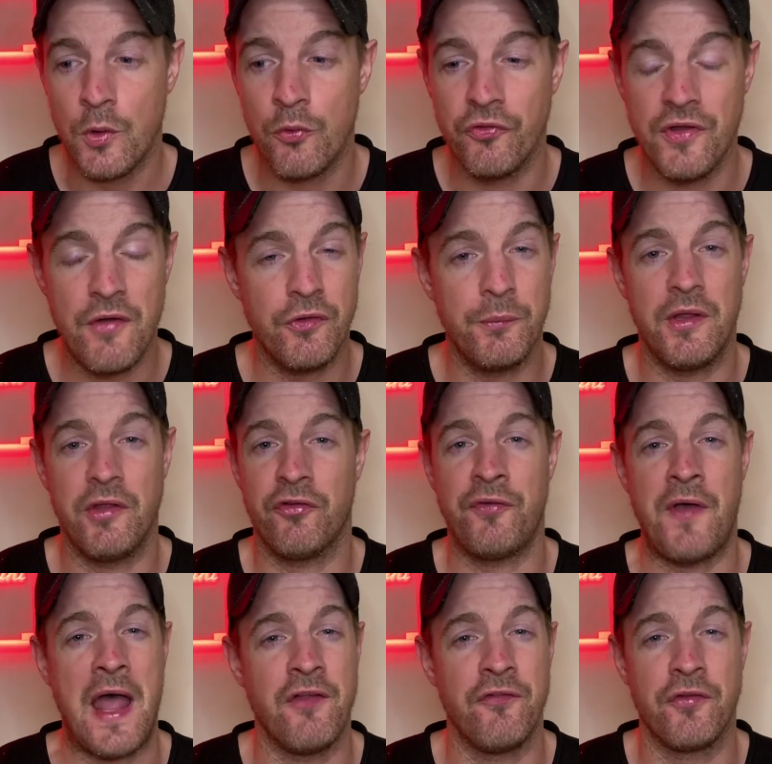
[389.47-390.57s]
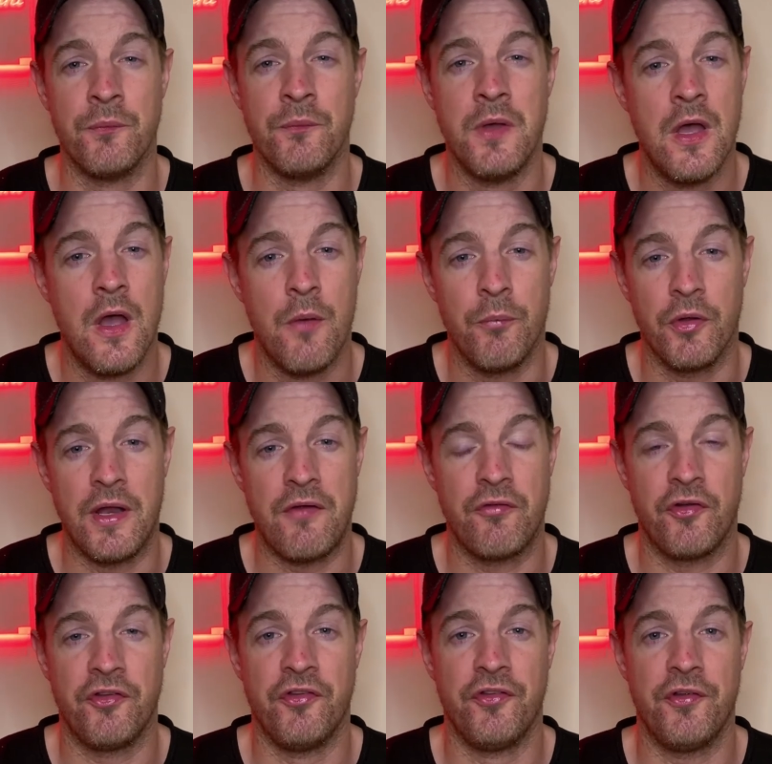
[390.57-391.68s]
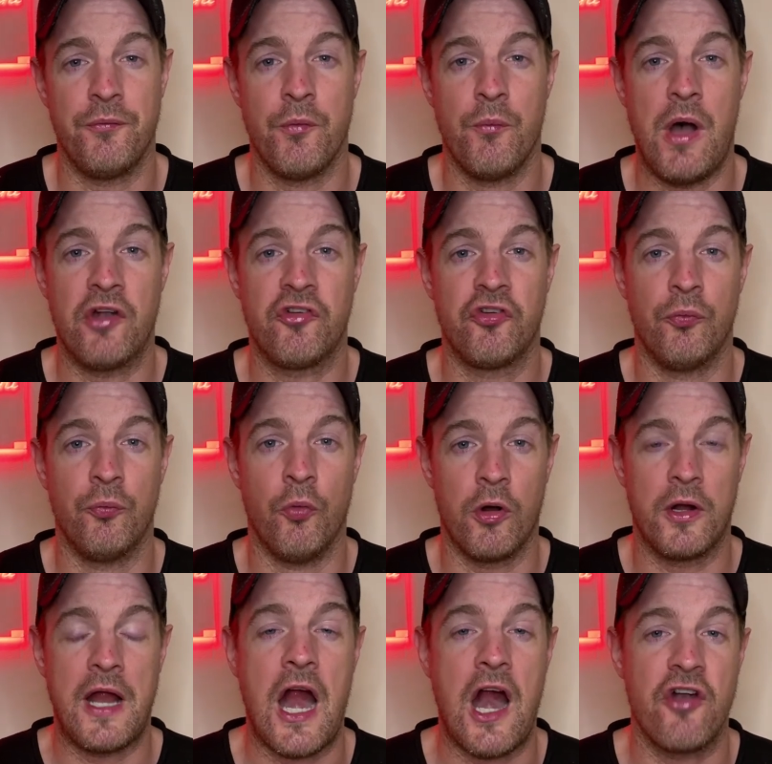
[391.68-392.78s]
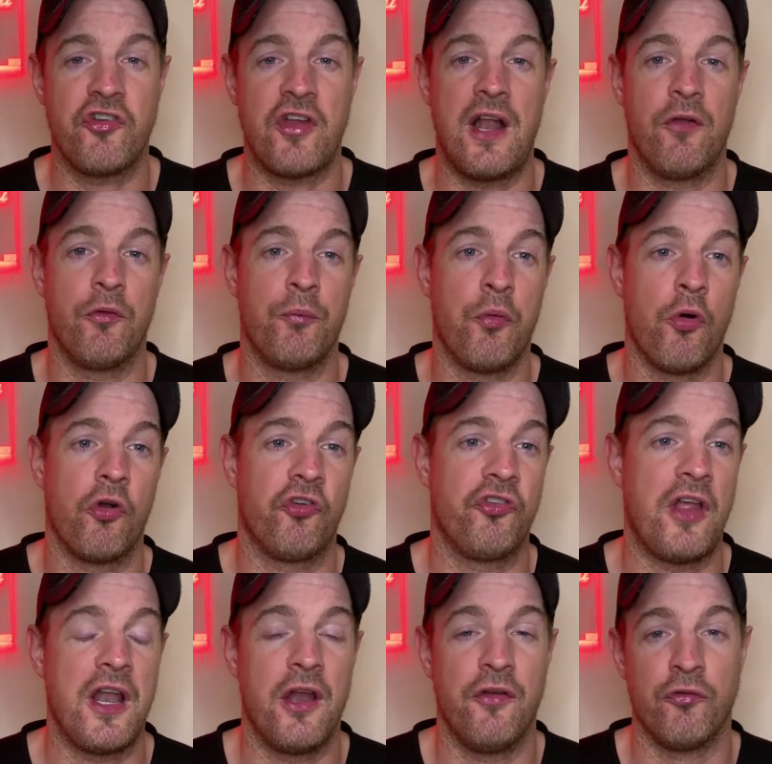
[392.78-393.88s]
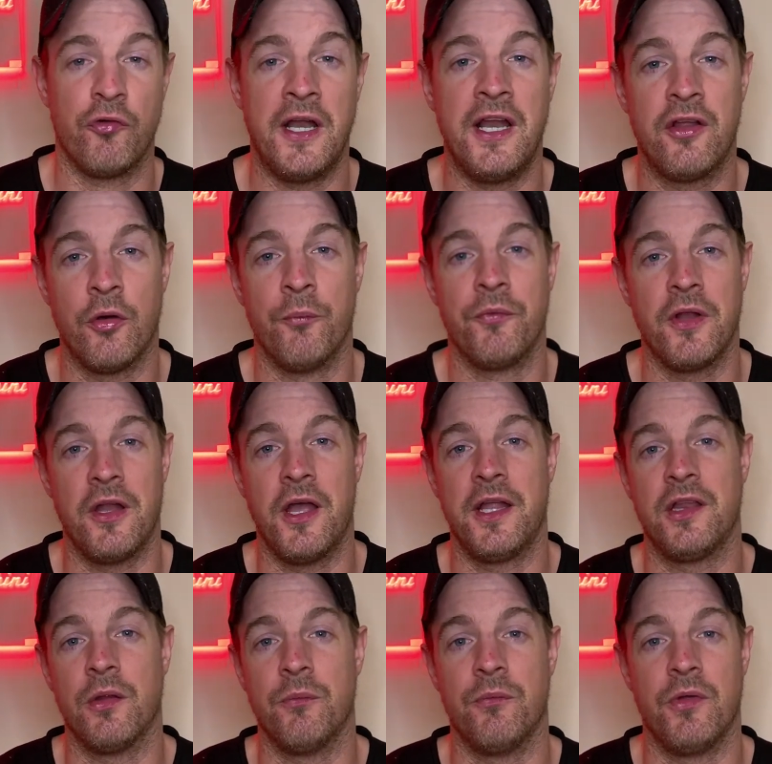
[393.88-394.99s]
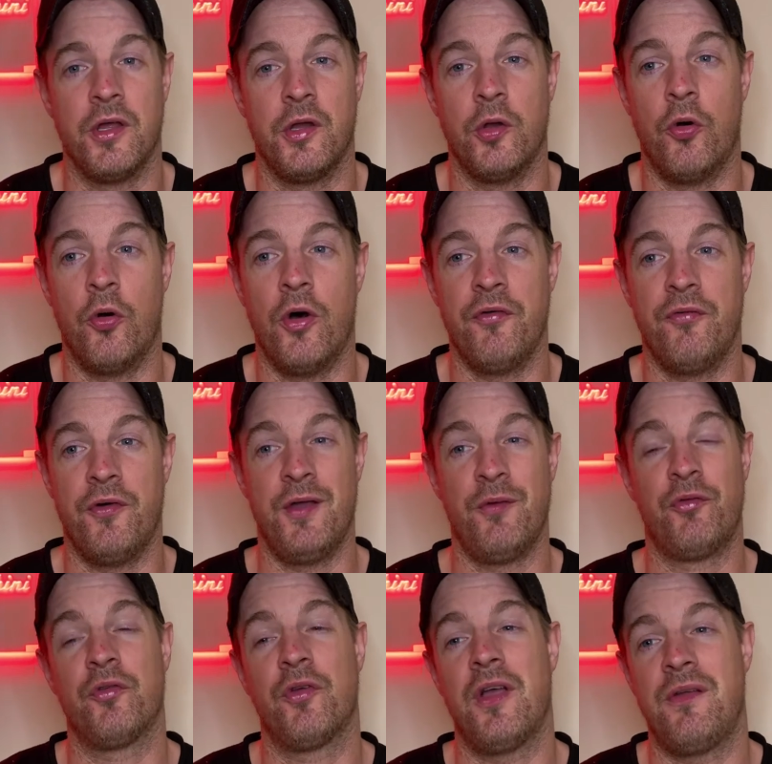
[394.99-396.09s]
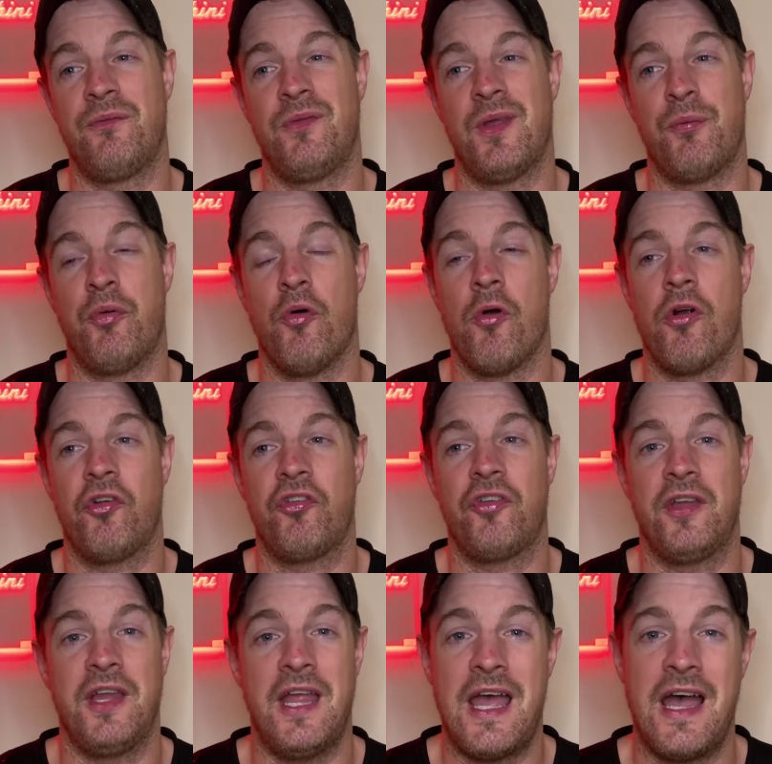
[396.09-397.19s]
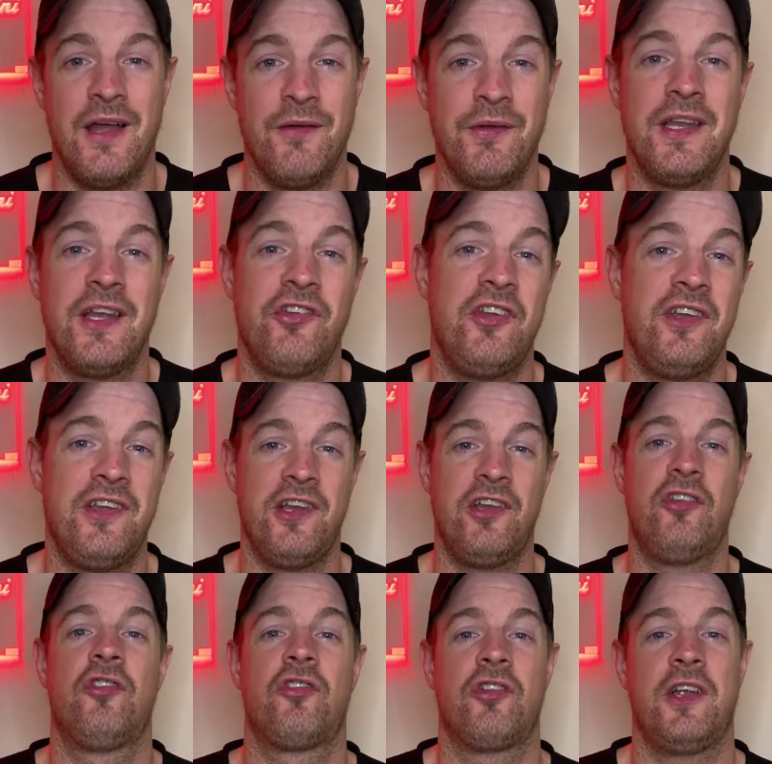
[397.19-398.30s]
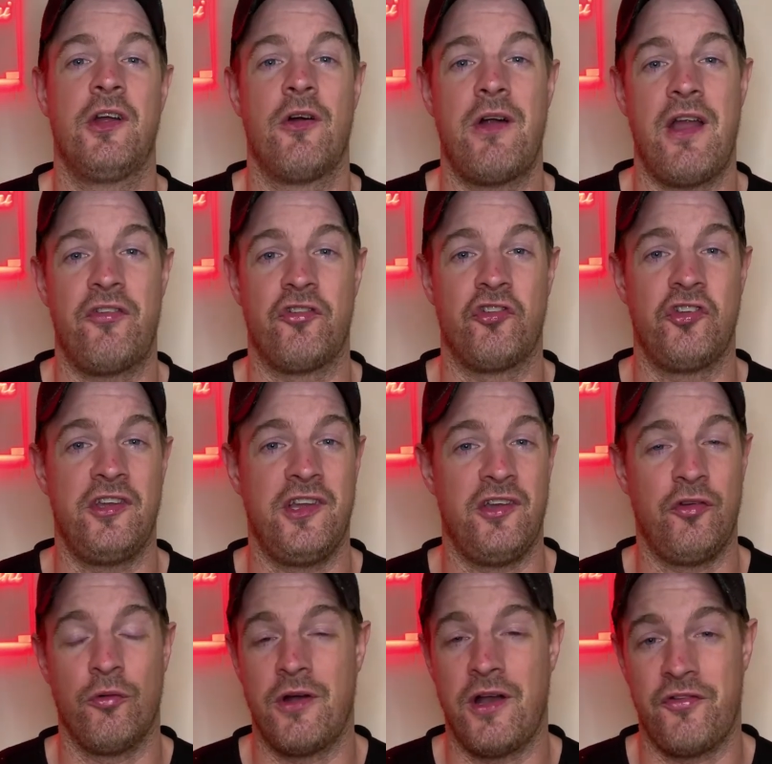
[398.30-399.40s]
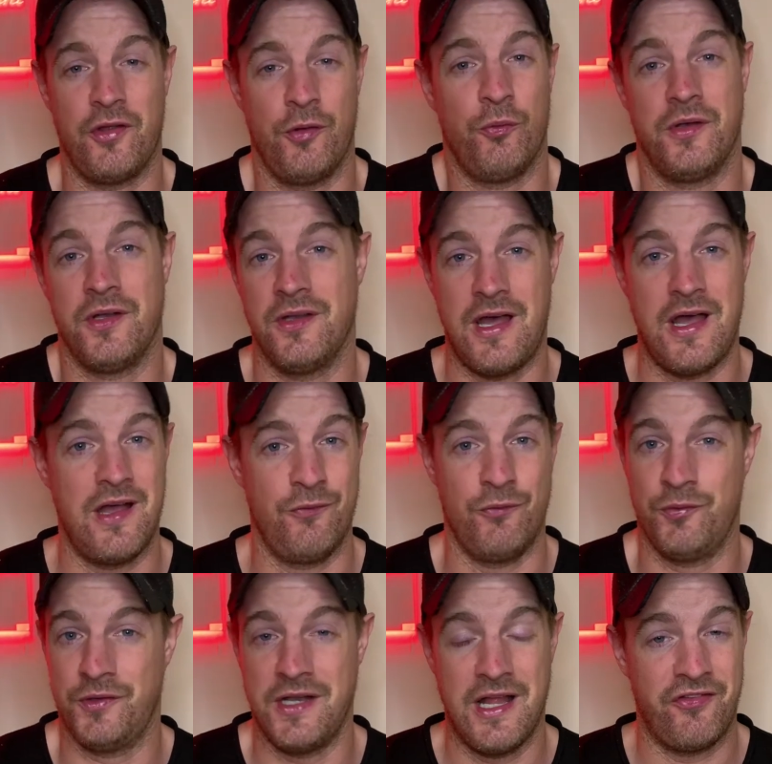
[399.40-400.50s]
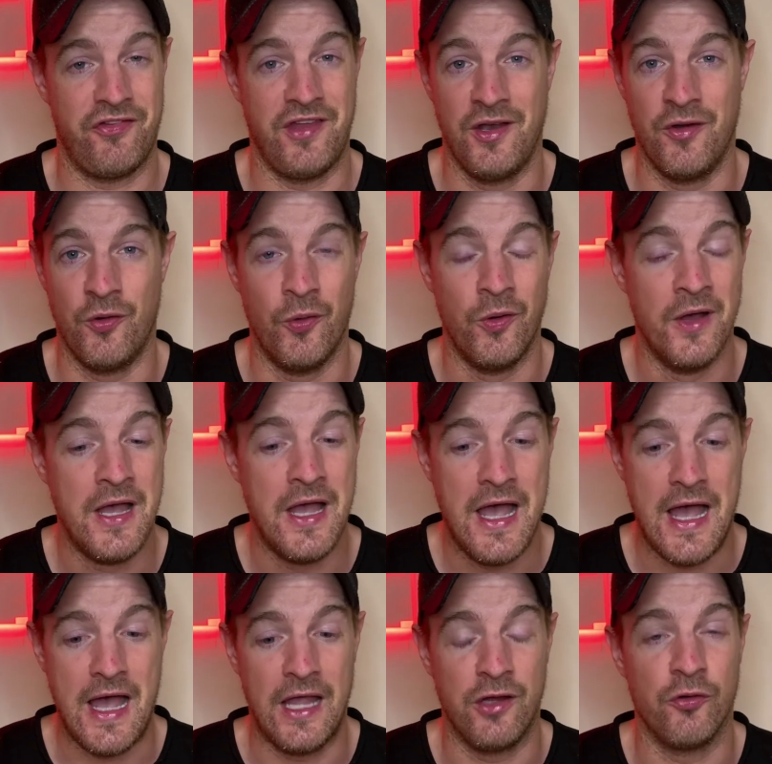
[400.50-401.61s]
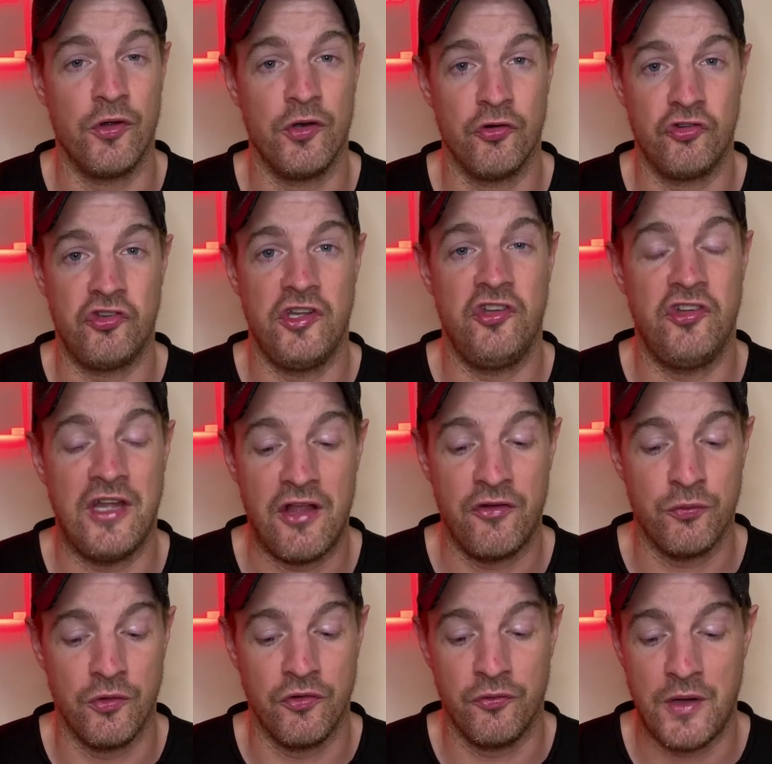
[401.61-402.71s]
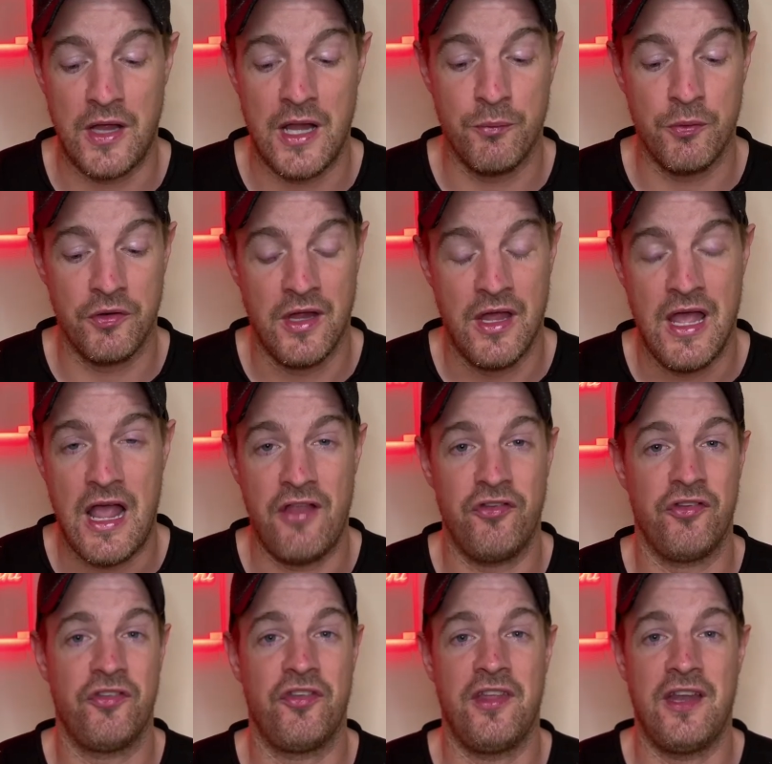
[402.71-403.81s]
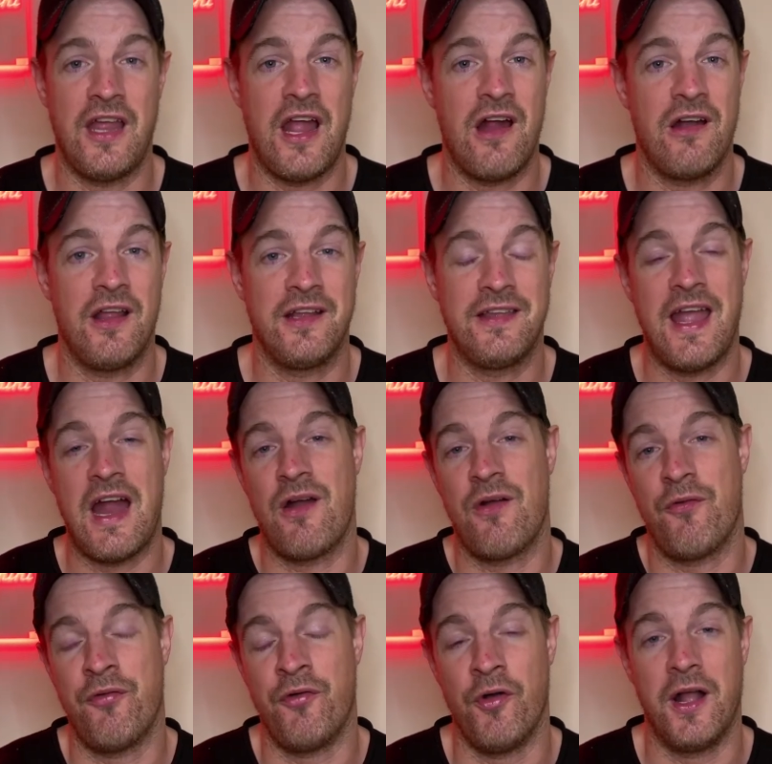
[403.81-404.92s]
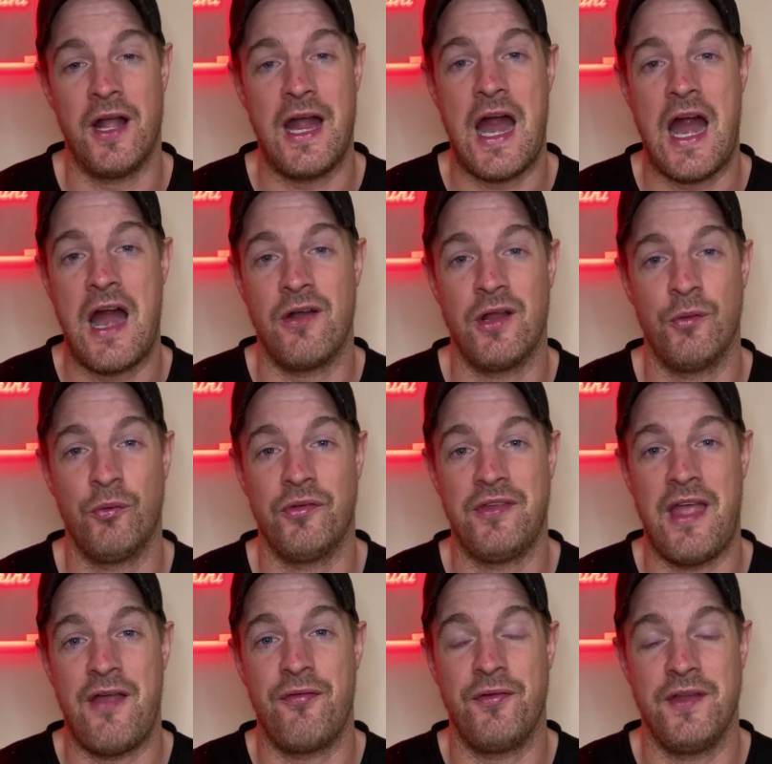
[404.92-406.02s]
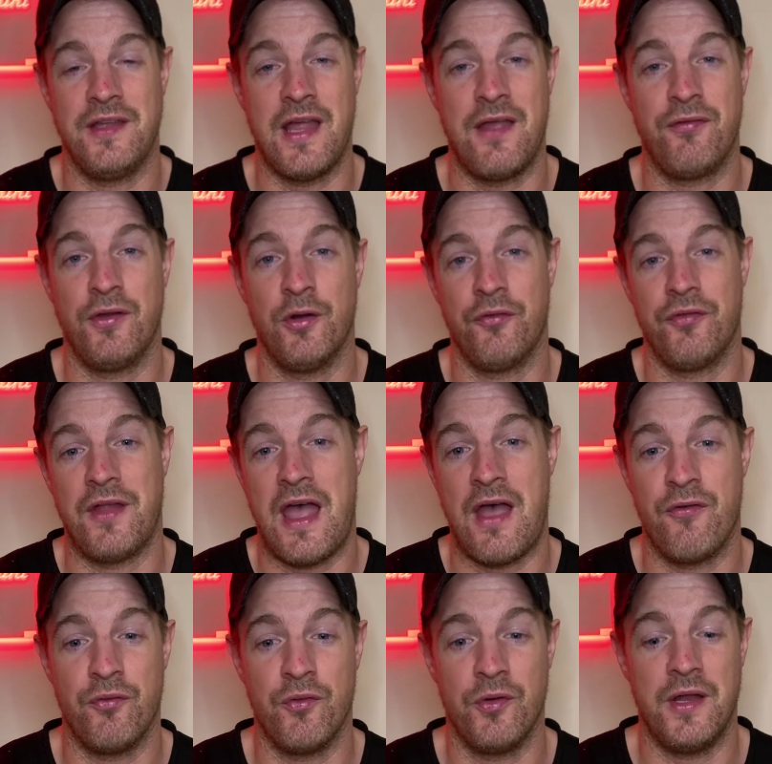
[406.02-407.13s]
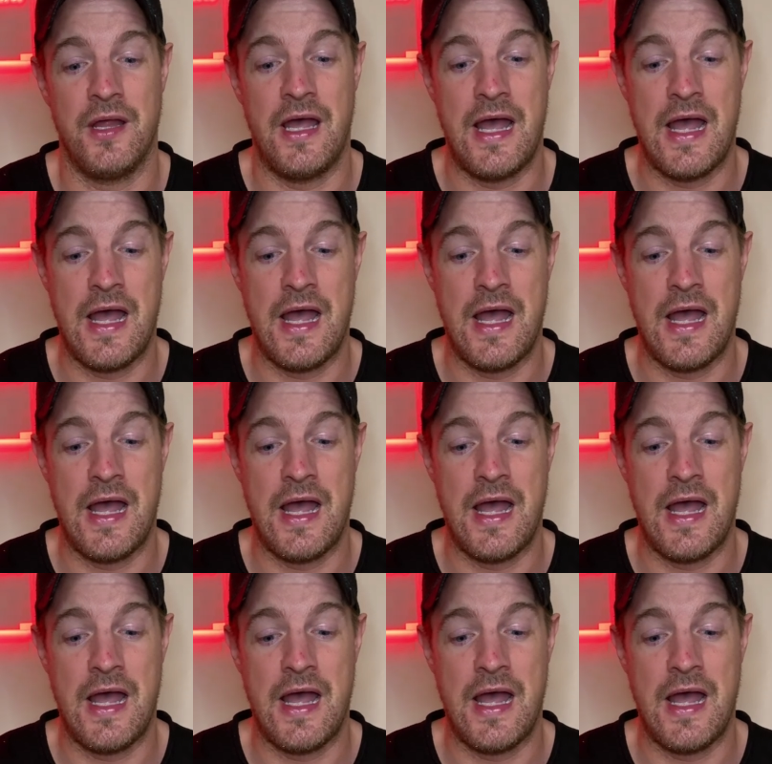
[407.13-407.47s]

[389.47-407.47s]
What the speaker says: Was never the biggest fan of them, but ever since I've been watching more car channels of Porsche, and I've really come to like them. You know, if I was a Porsche, yeah, I mean a GT3 RS or GT2 RS, I would not say no. And you know, I know Gigi has one as well, but as you can see there, like, they are a fun car, and I would definitely love to have one.